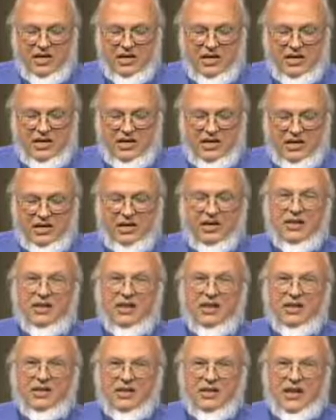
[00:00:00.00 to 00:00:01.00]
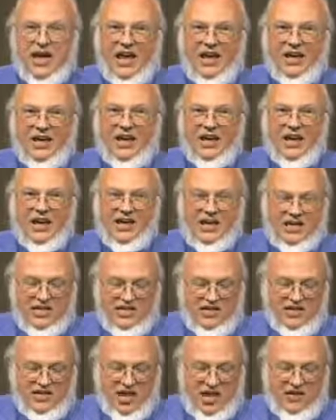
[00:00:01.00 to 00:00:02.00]
titled Killing
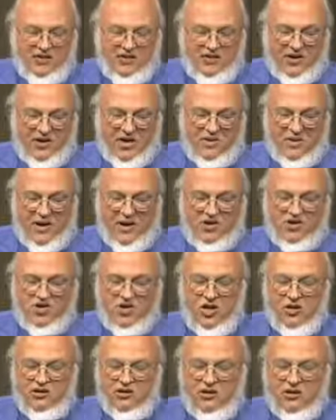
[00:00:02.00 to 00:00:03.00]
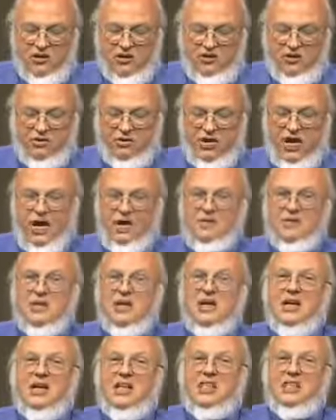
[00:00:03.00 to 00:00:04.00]
Us Softly about gender stereotypes
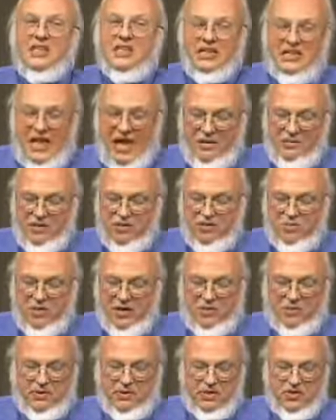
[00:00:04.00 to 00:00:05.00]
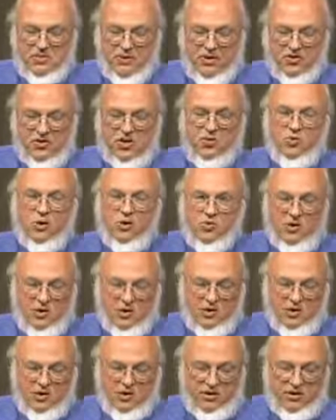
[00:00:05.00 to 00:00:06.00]
that damage people, especially women
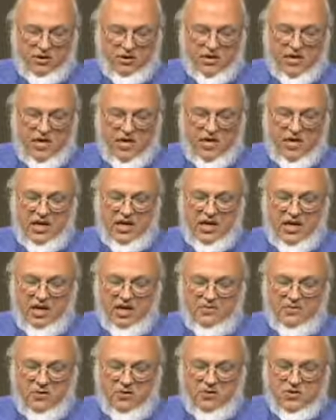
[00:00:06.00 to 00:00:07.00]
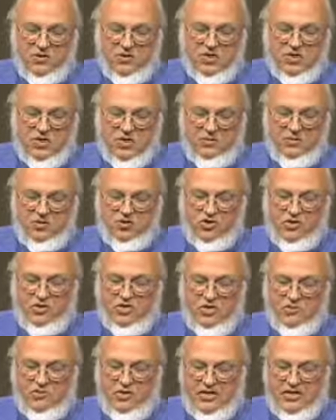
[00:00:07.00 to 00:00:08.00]
and girls. It exposes the
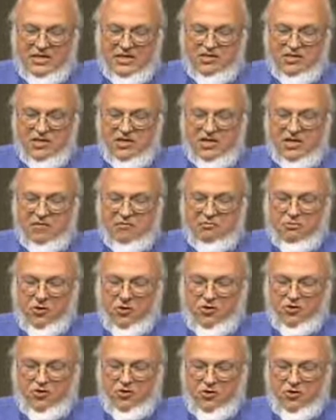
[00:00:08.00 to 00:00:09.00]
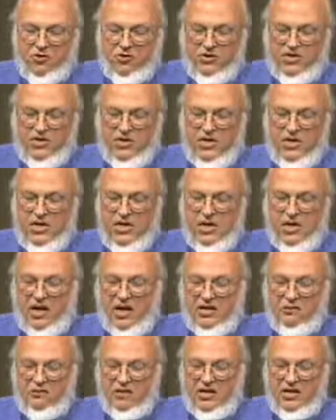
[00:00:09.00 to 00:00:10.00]
images and messages that reinforce
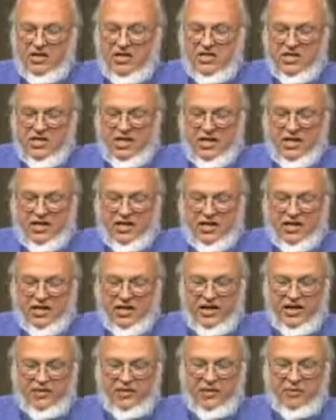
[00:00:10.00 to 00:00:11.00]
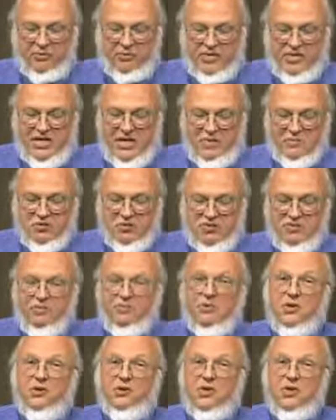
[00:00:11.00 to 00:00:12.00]
unrealistic and unhealthy perceptions
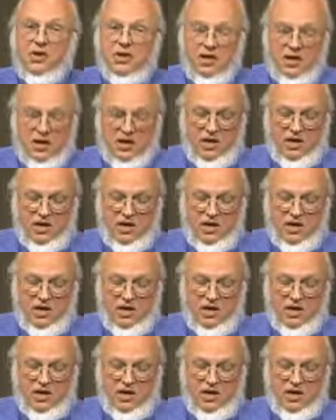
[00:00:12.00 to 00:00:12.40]
of beauty,